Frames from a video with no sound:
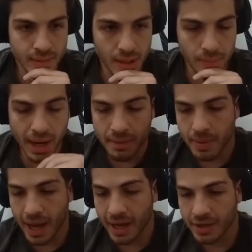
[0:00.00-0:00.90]
my
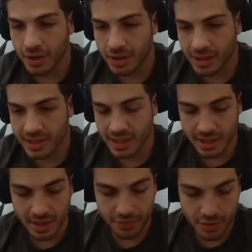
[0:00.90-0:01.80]
backyard, ladies,
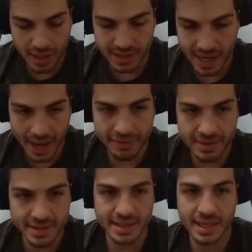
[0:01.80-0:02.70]
if you guys
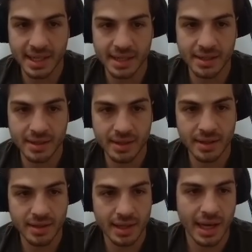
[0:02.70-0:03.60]
haven't seen,
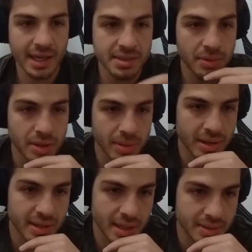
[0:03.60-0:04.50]
highest
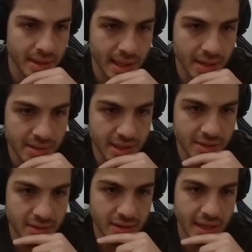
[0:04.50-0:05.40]
multiplier today was
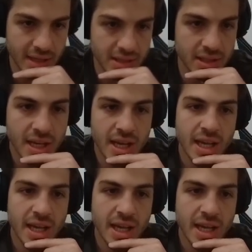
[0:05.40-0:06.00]
1,000x on cash hunt.